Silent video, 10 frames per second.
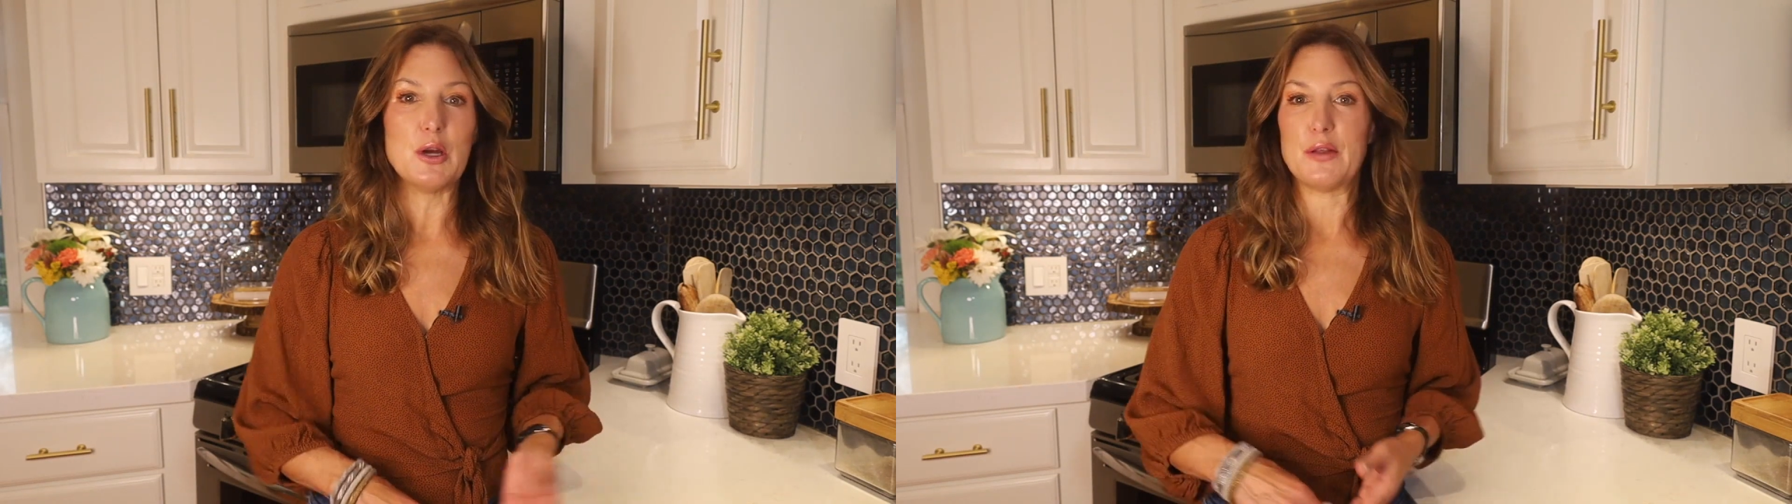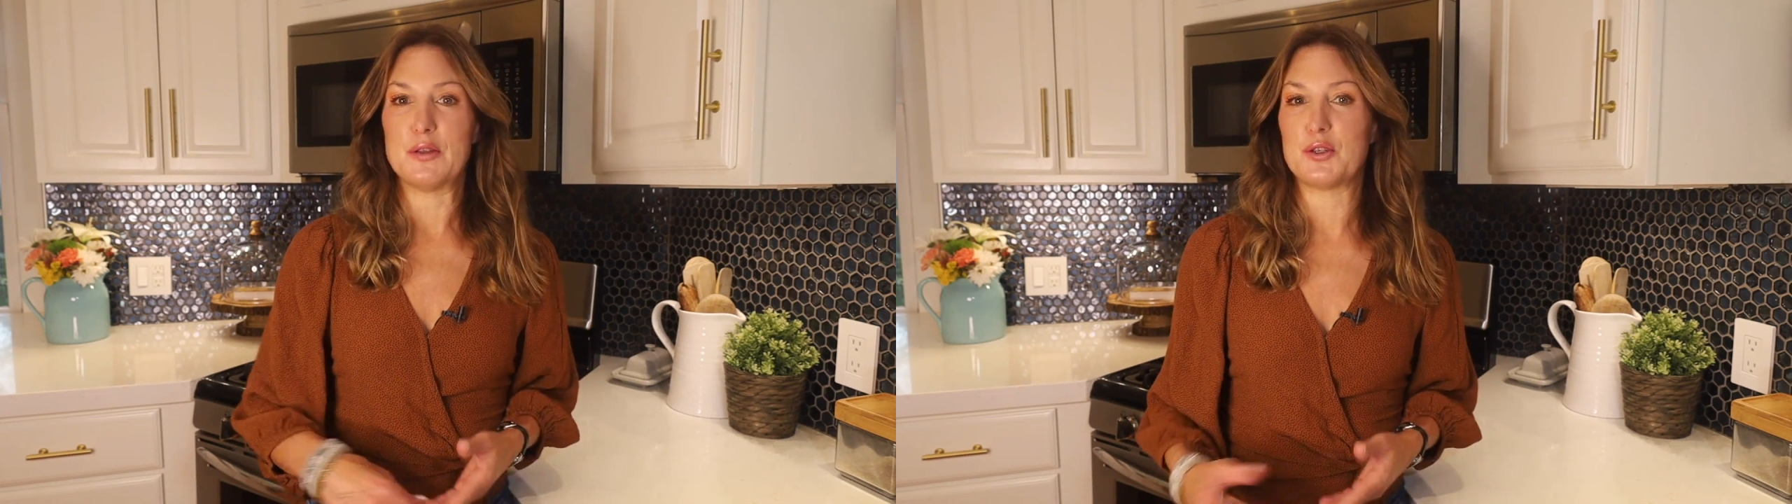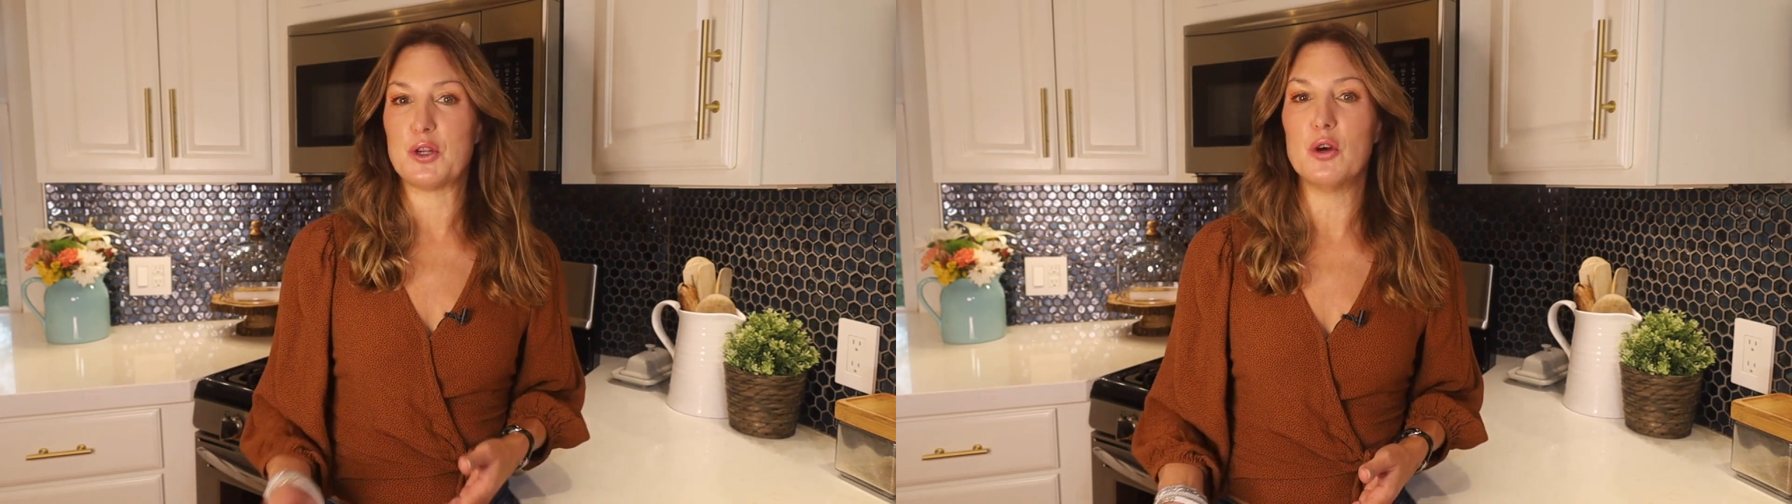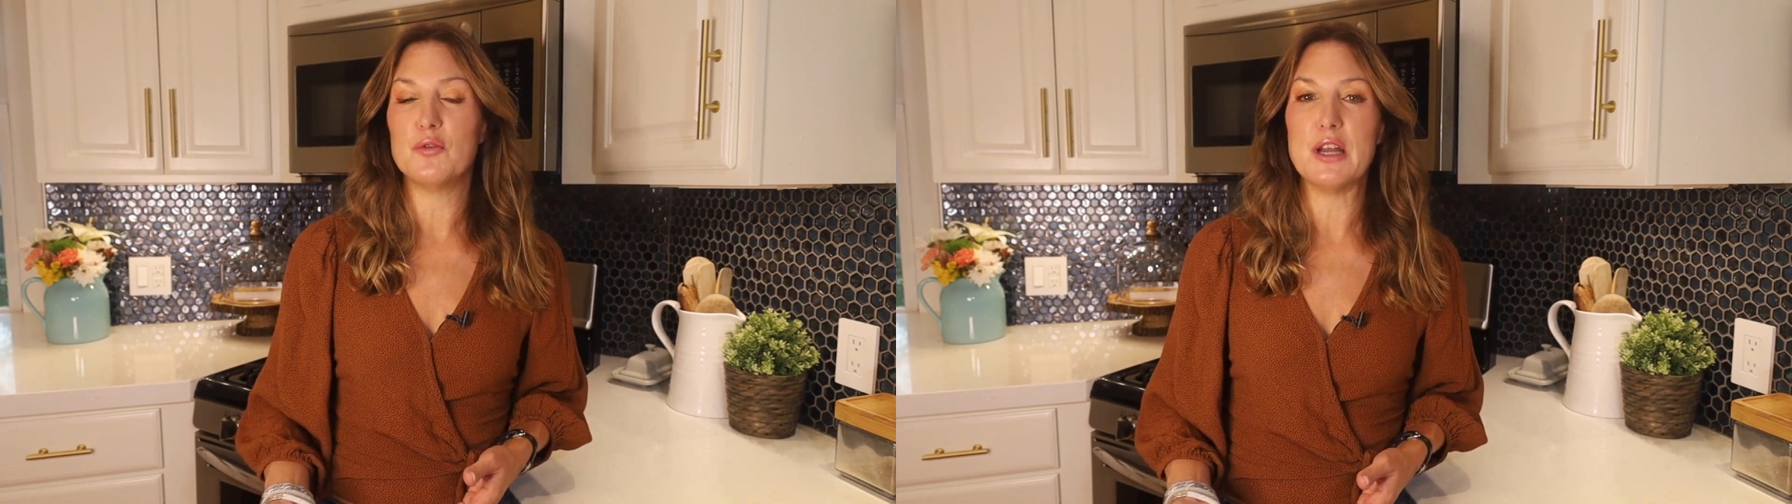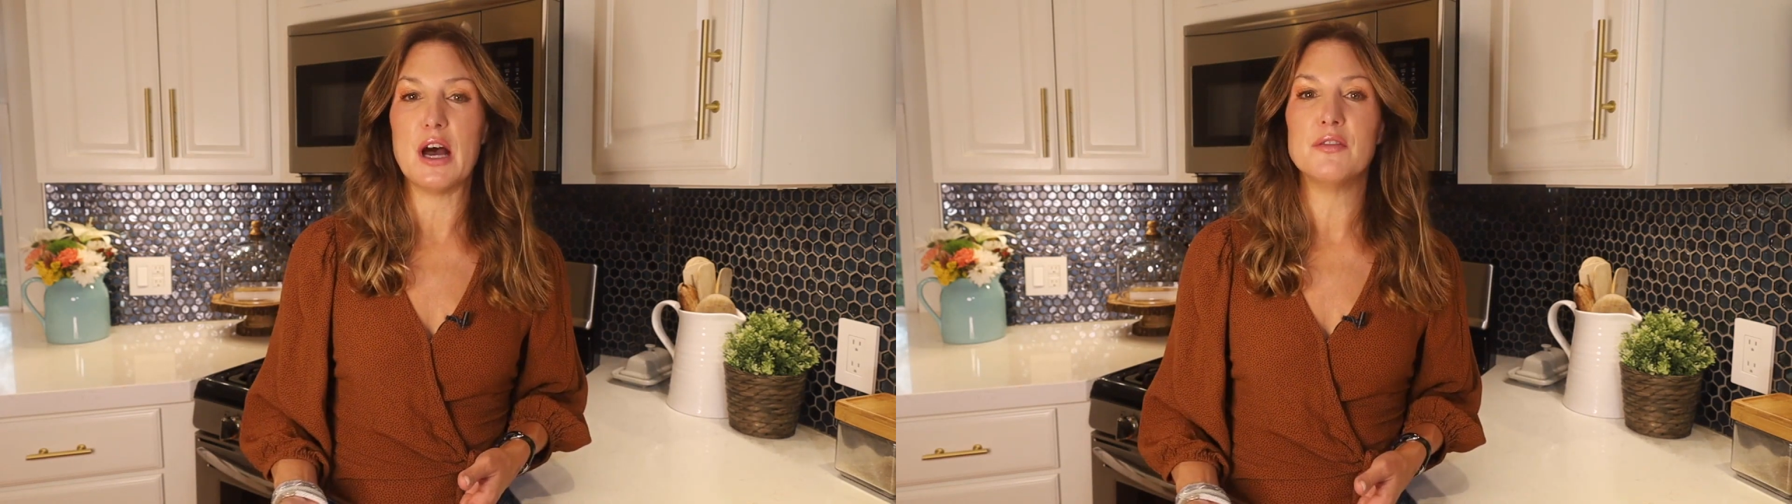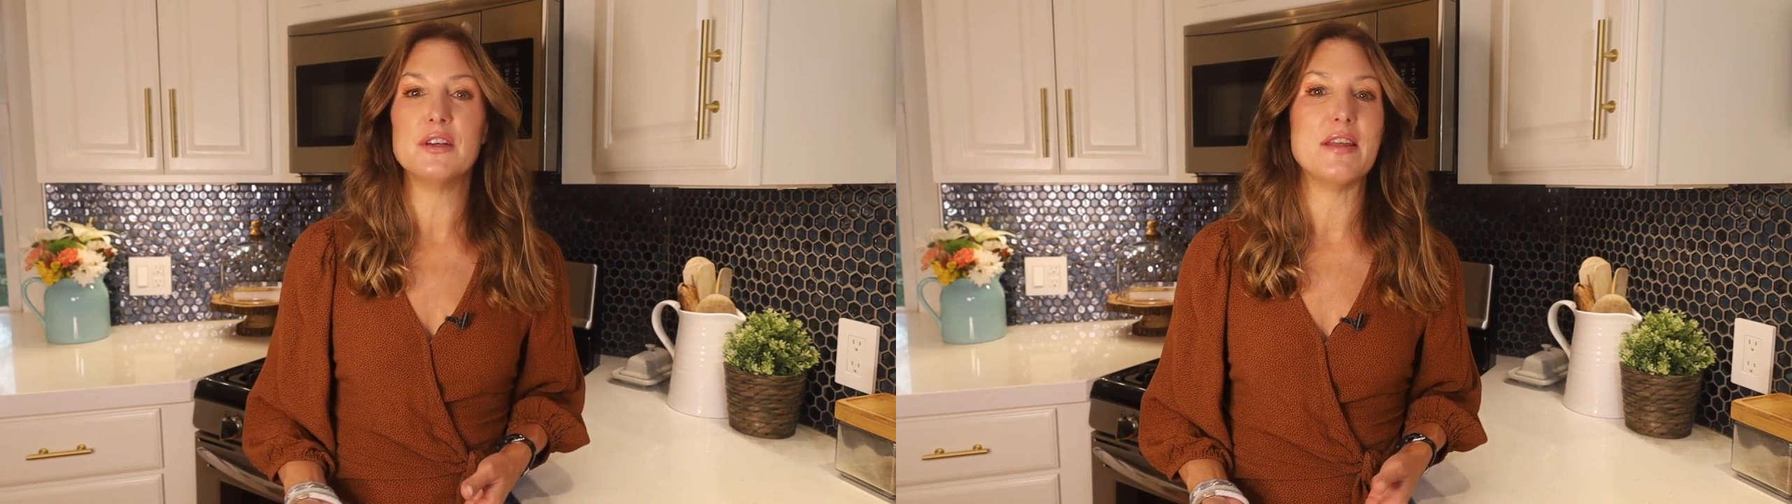the stove and oven,